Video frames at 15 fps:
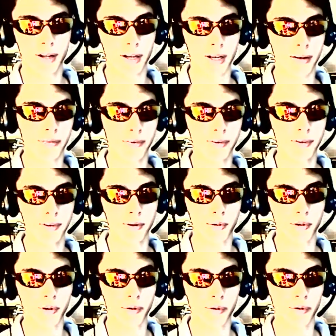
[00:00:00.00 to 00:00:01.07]
I give you
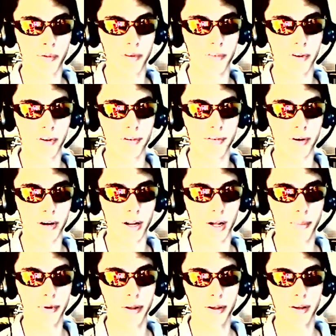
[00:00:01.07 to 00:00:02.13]
the review straight
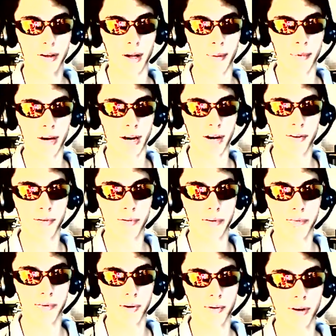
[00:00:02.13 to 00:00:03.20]
up. I mean, I just
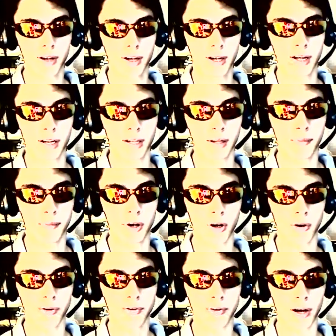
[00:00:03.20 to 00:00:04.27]
reviewed
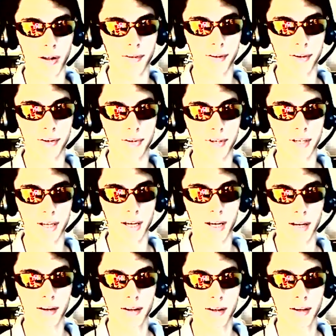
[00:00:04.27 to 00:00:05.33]
Limbo Trials HD,
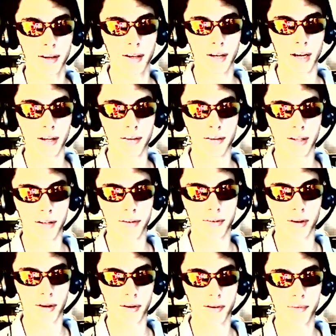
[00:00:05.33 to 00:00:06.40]
and I think it's
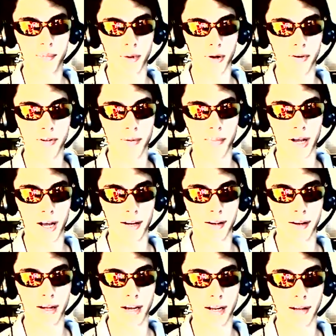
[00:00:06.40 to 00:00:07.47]
called Explosion Man,
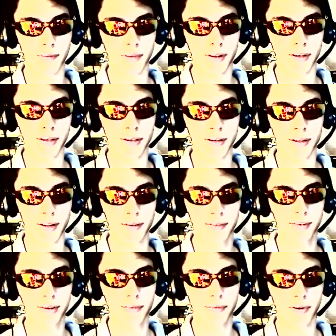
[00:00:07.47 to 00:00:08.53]
and I give the
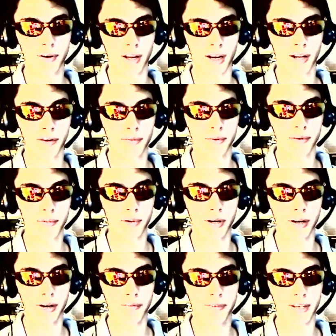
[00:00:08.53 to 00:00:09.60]
disc for getting it for
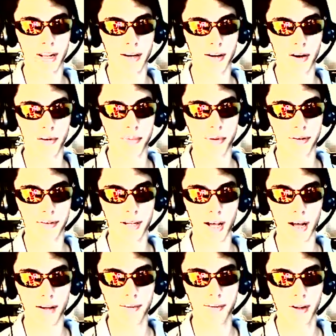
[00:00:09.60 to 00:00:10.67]
$10 plus
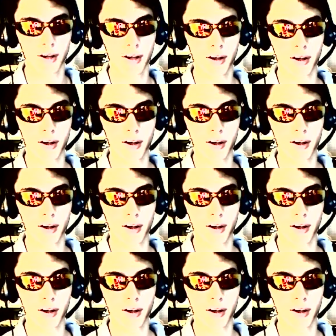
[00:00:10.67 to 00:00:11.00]
tax